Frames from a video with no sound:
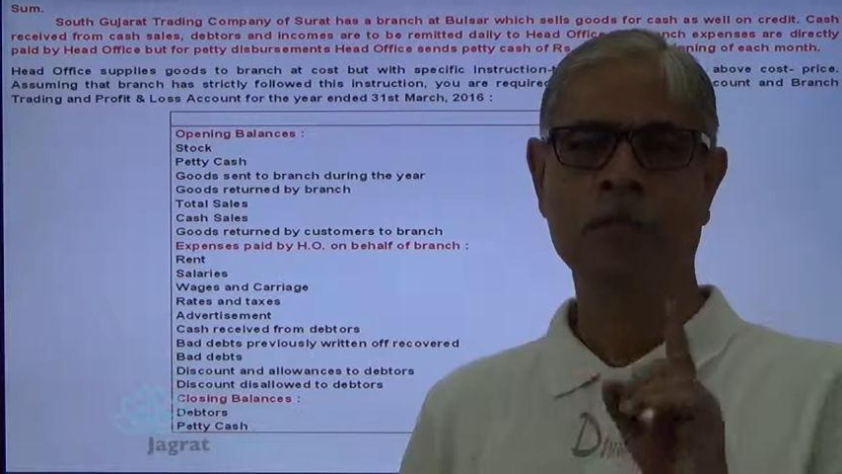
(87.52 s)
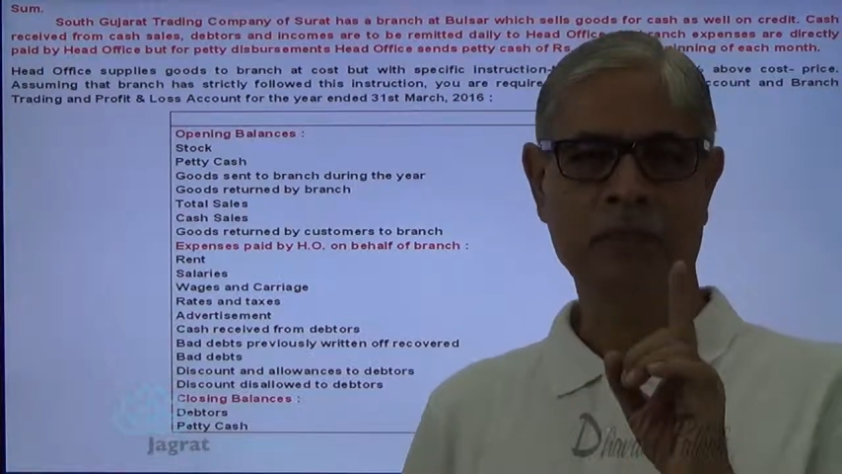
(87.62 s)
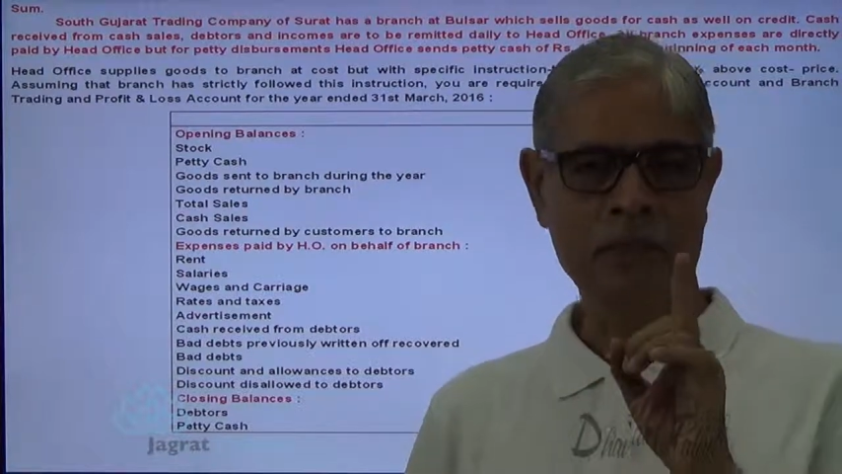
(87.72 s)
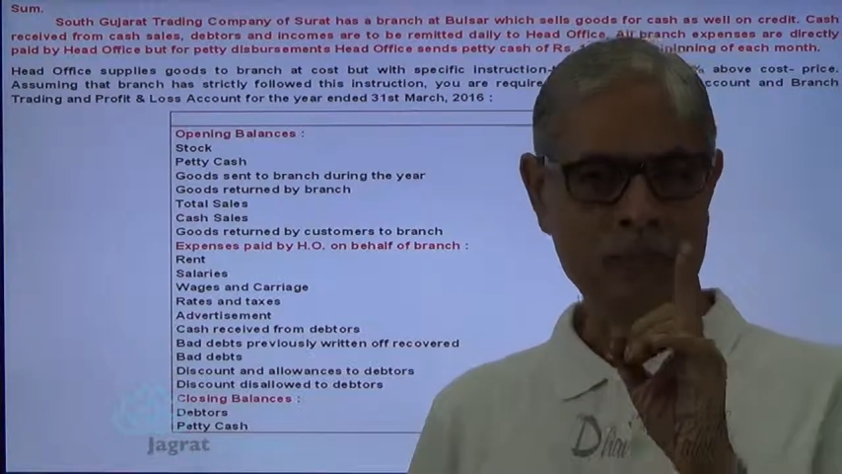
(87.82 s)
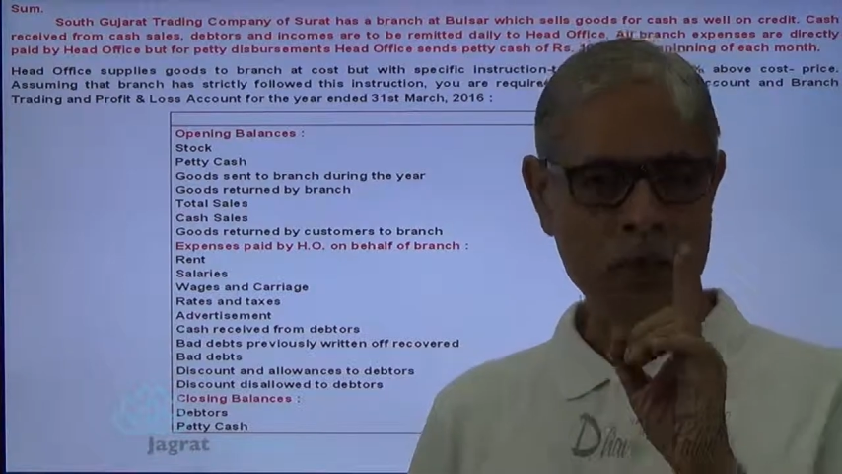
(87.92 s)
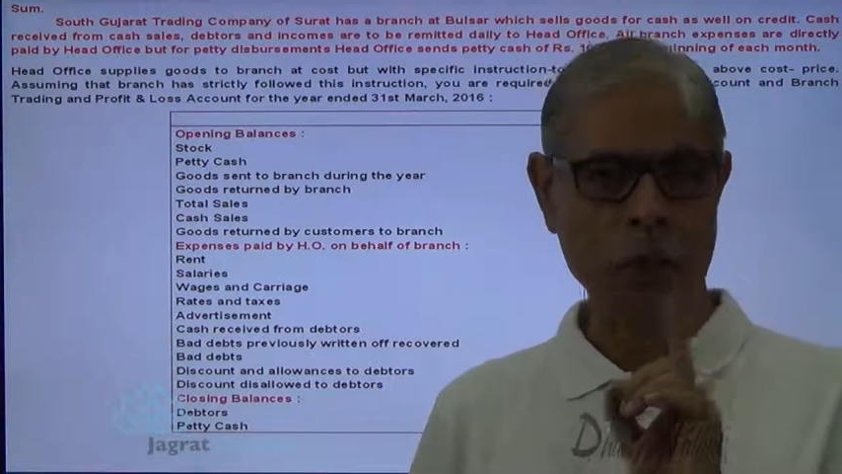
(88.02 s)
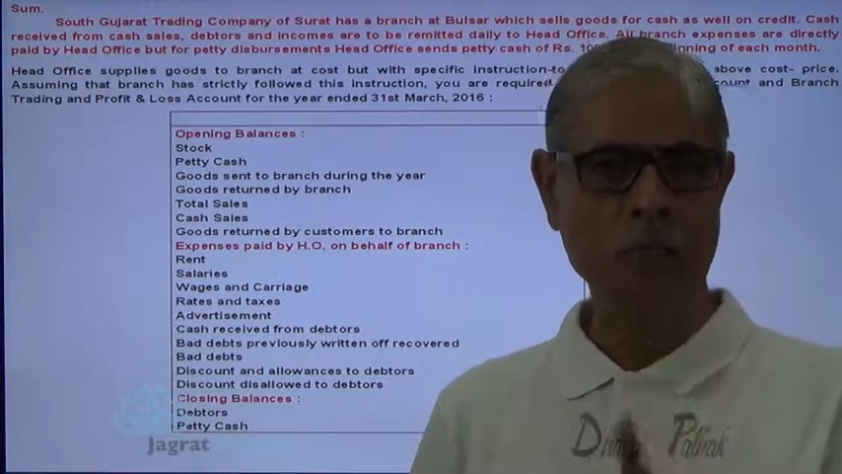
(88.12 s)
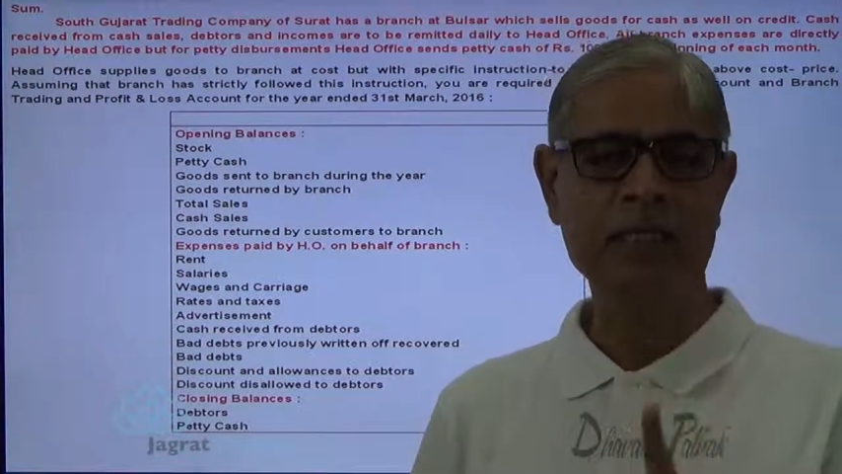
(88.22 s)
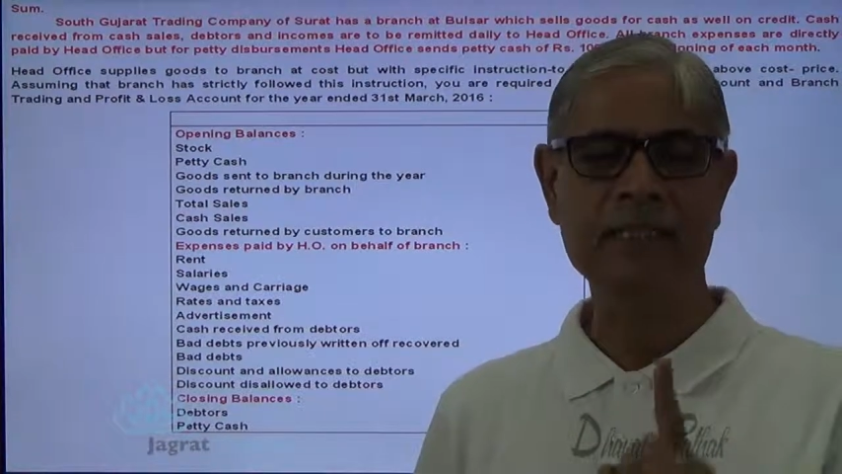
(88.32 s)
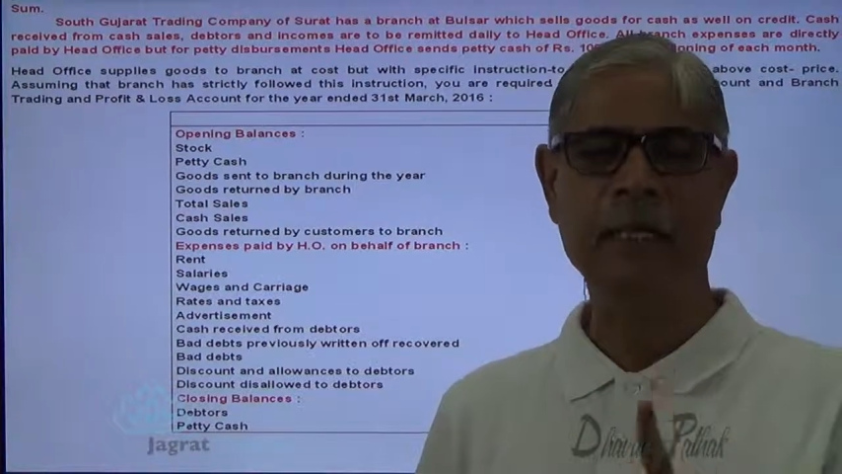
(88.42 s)
This is
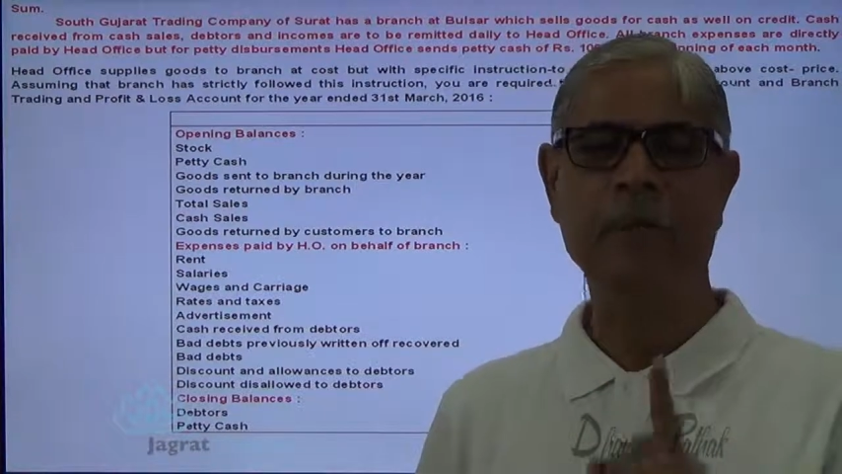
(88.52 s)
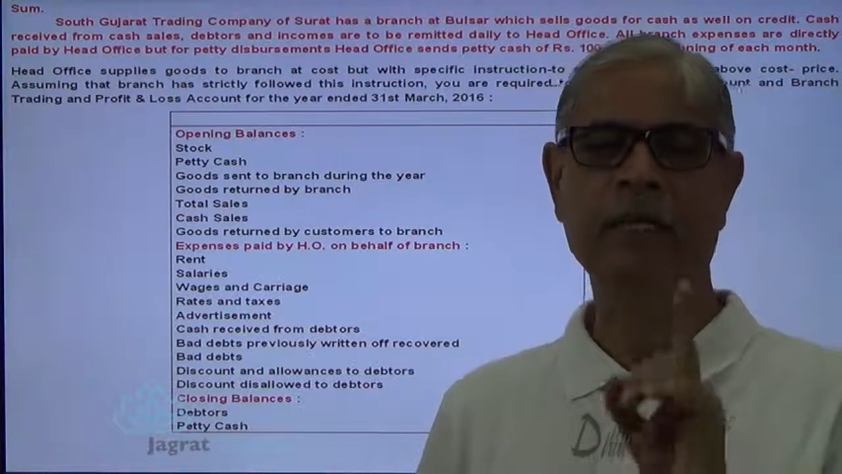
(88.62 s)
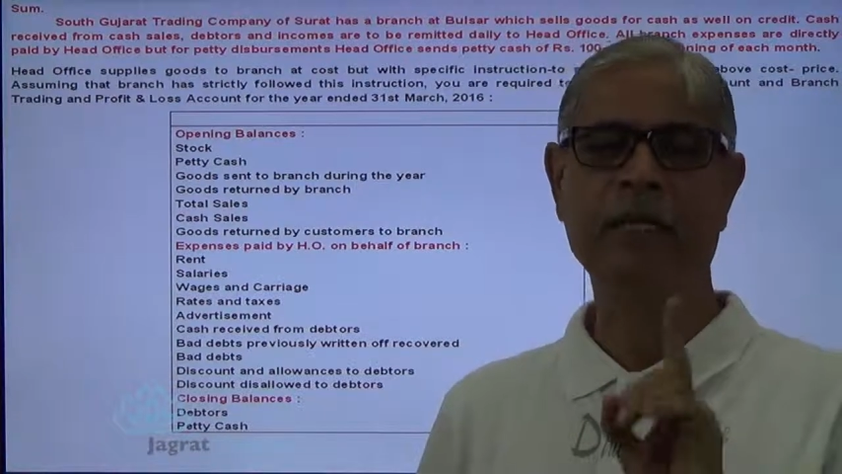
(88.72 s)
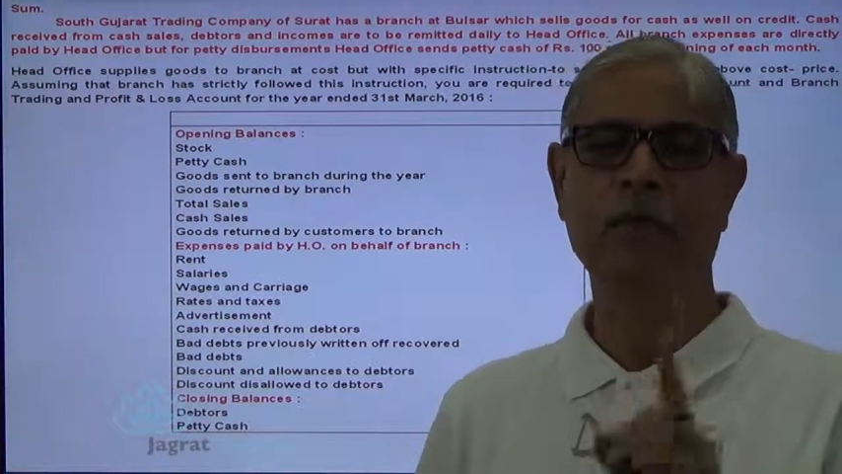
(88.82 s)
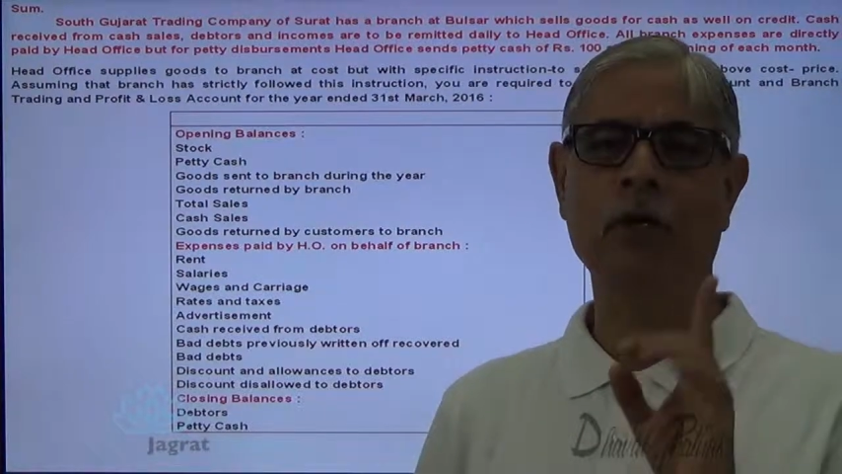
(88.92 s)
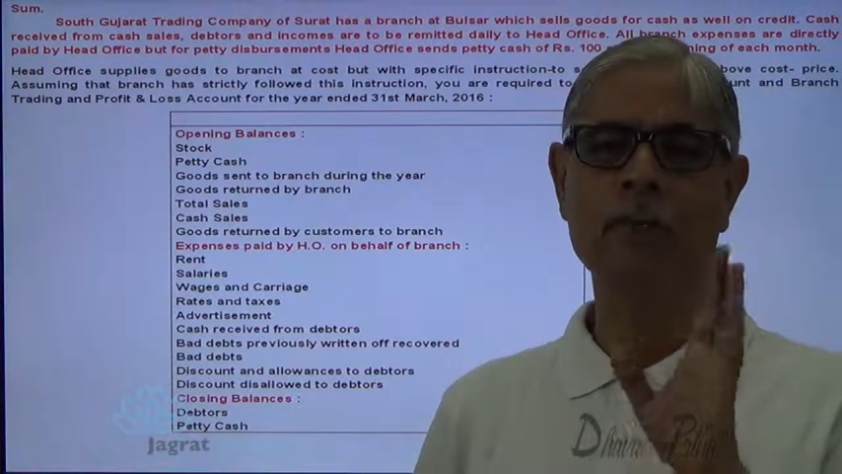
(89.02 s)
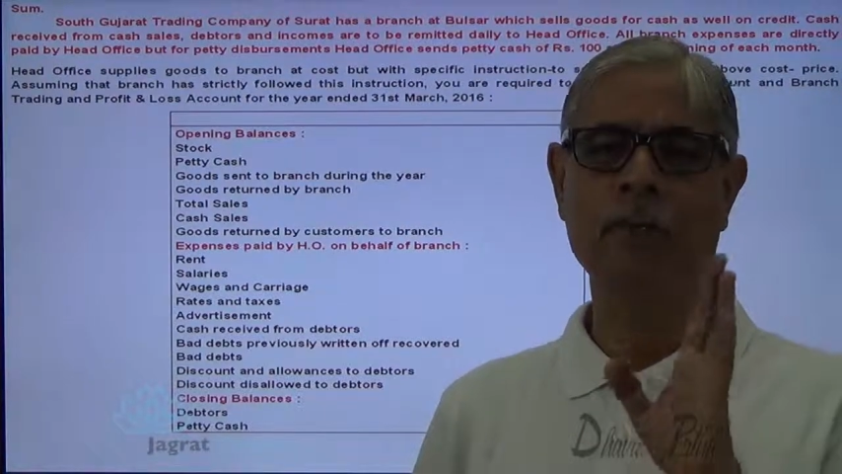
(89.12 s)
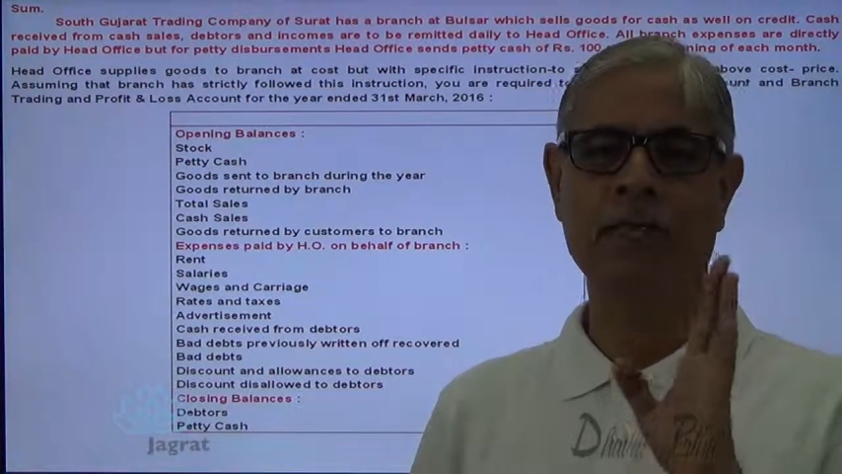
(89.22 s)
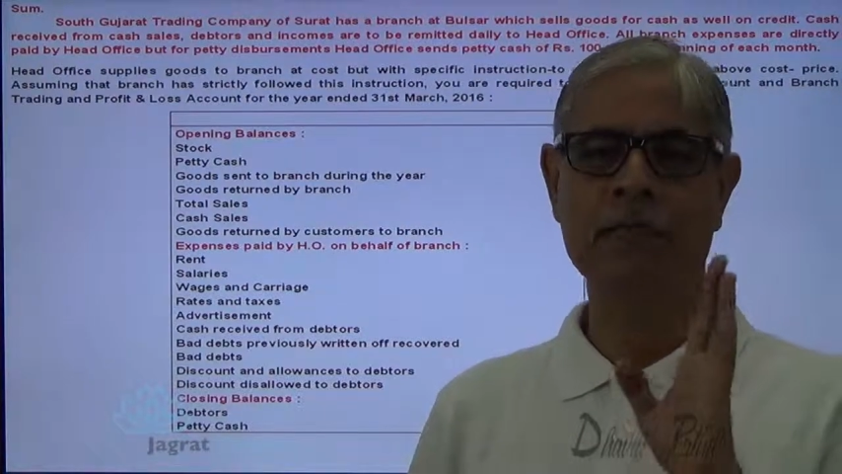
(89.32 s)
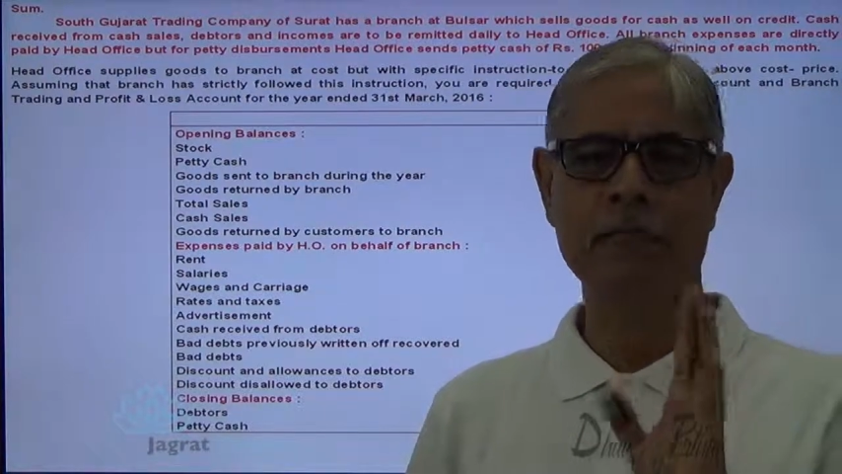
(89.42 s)
not a sum on invoice
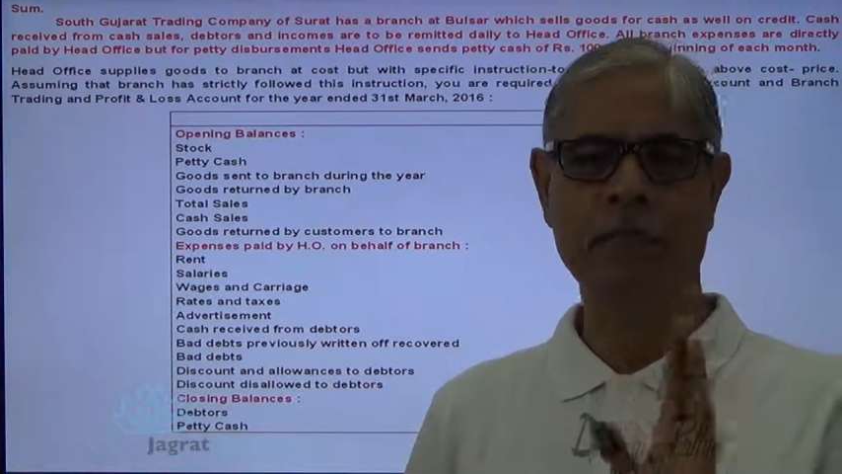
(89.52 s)
price.